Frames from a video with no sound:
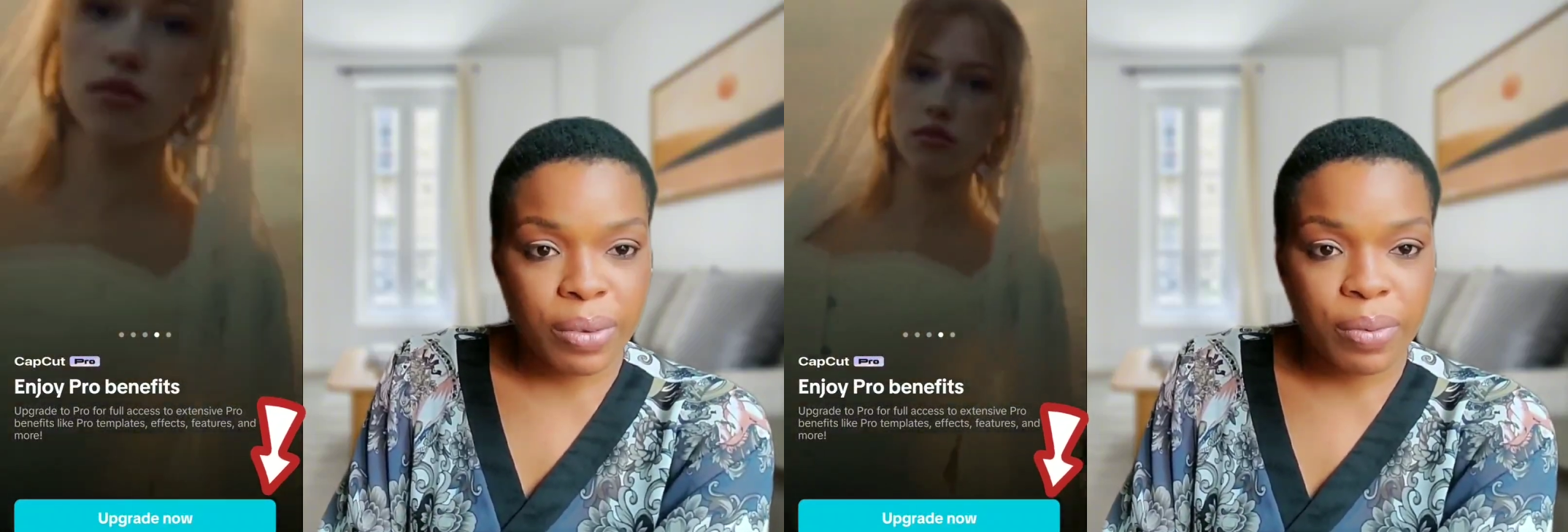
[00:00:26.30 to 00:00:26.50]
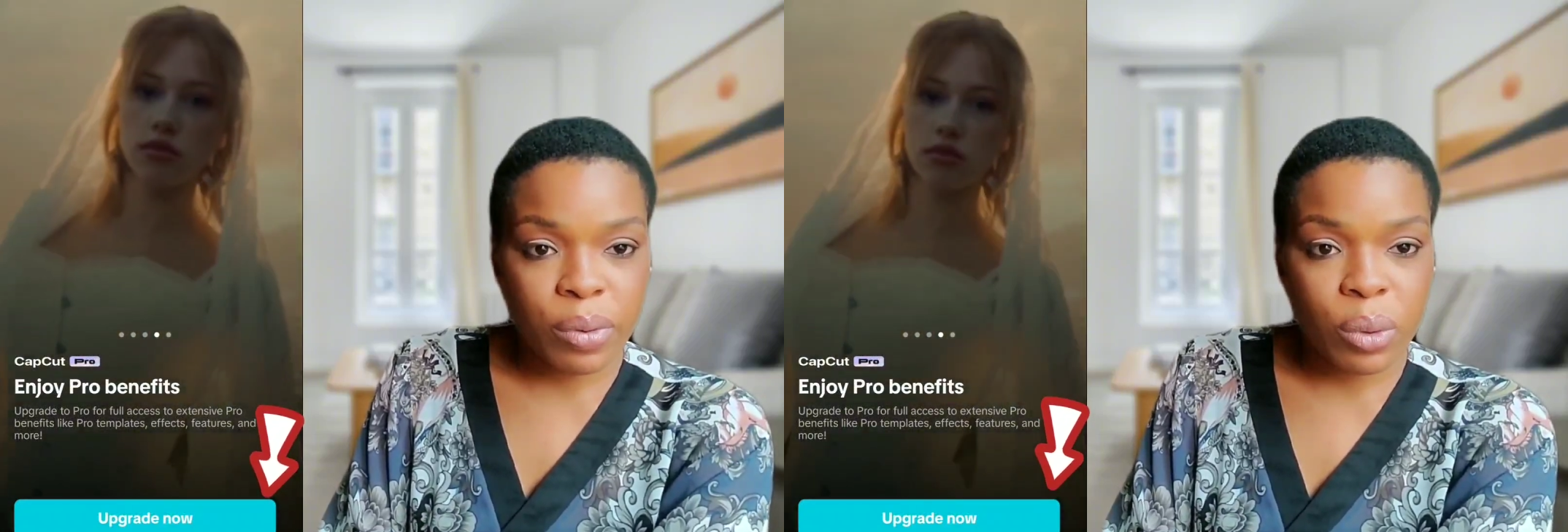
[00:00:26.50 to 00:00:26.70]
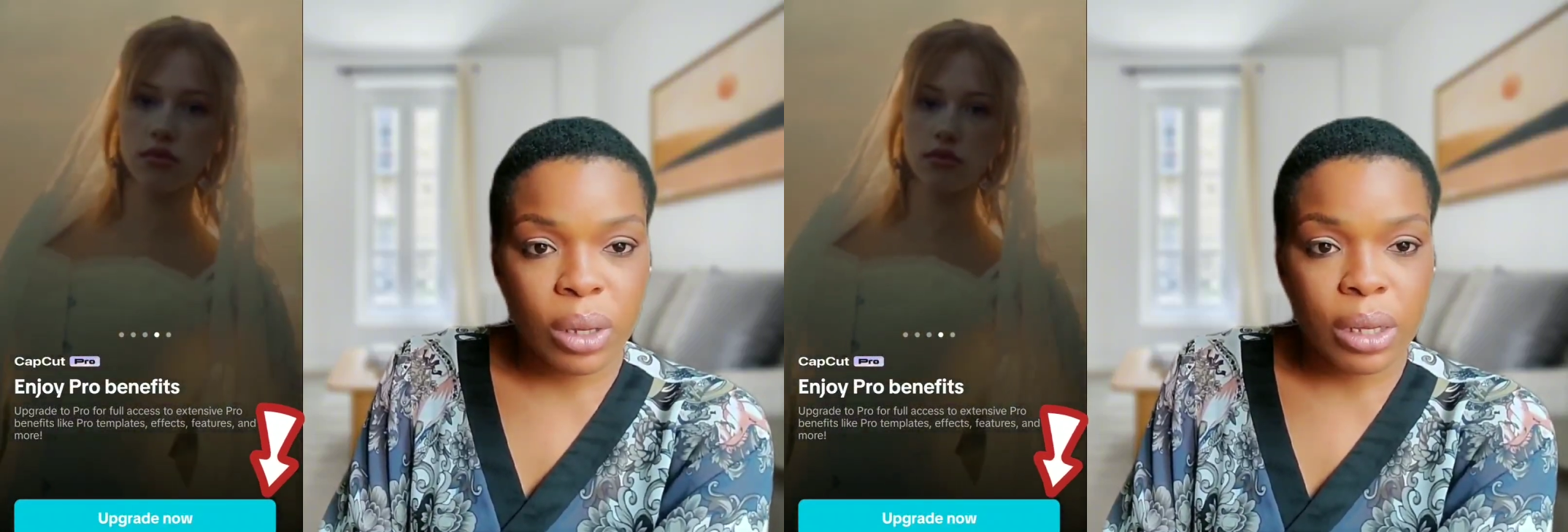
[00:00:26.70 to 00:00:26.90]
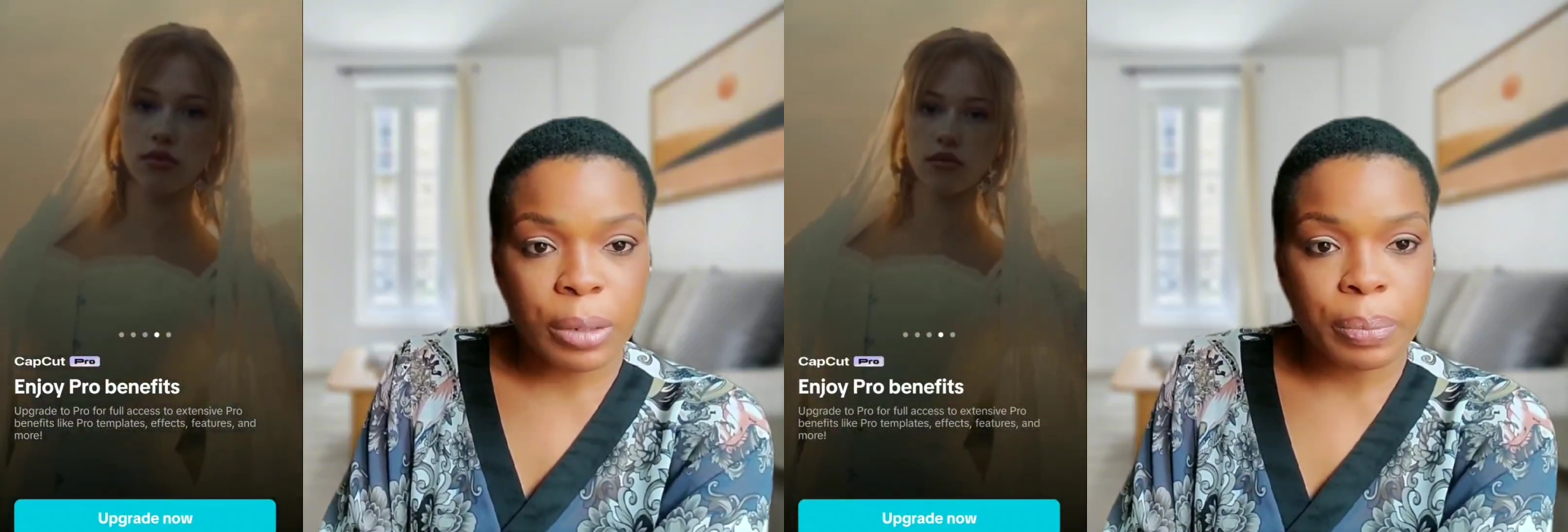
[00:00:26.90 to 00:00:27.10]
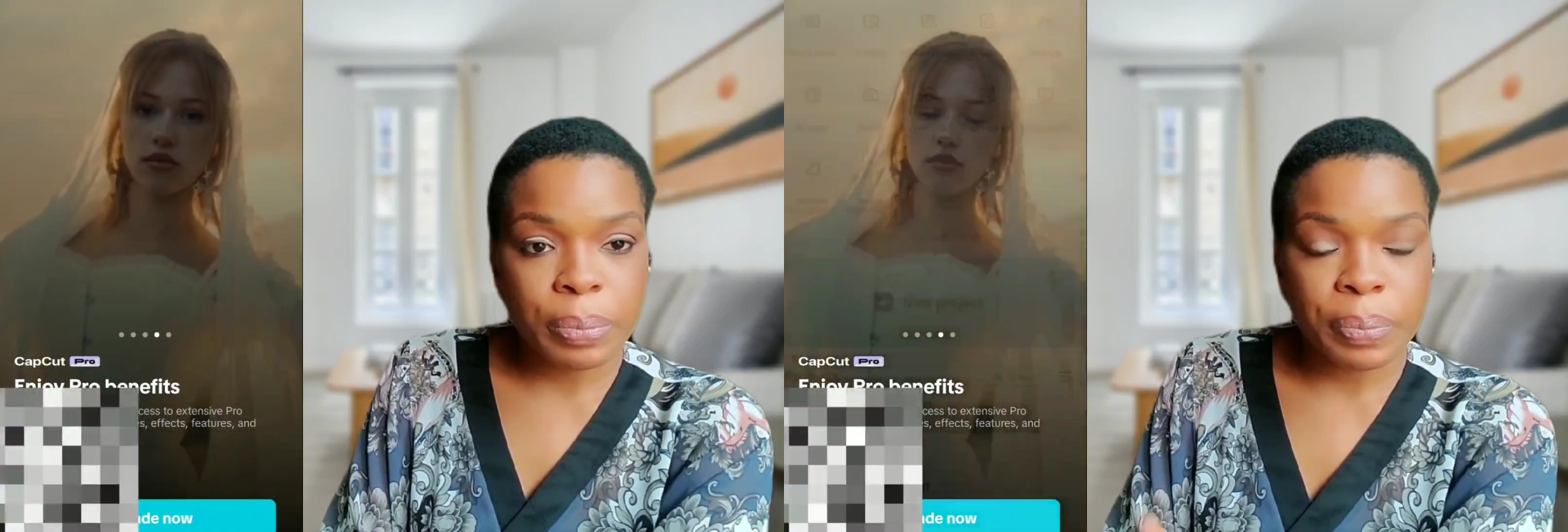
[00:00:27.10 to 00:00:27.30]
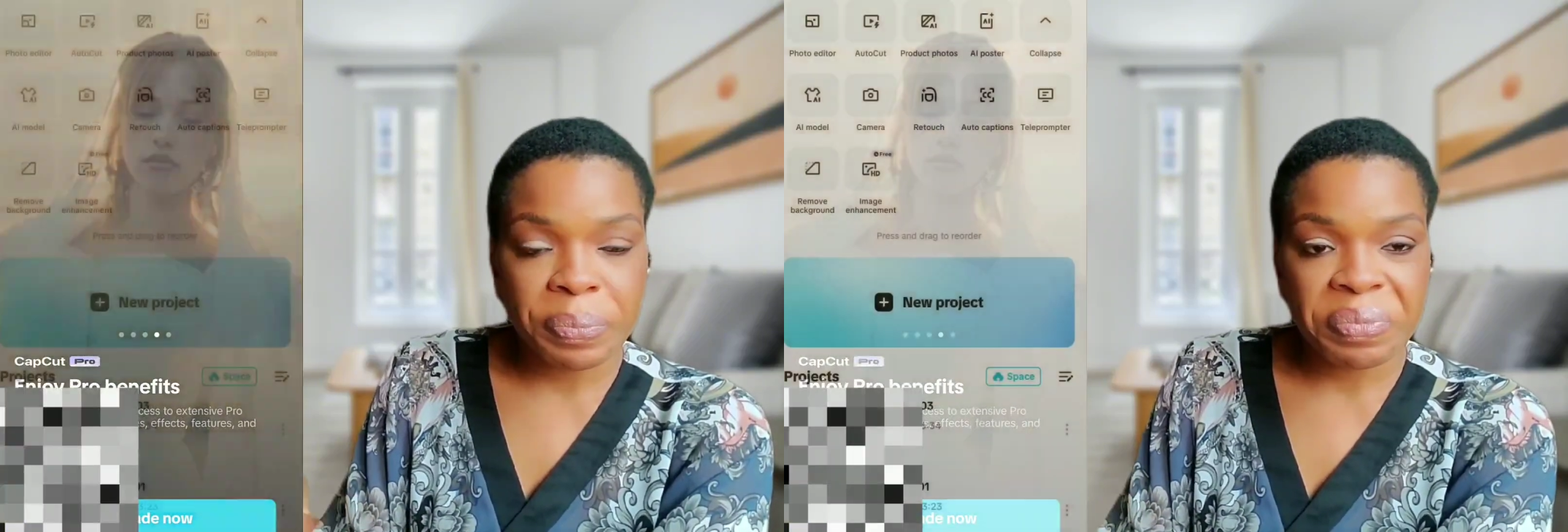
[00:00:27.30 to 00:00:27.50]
CapCut.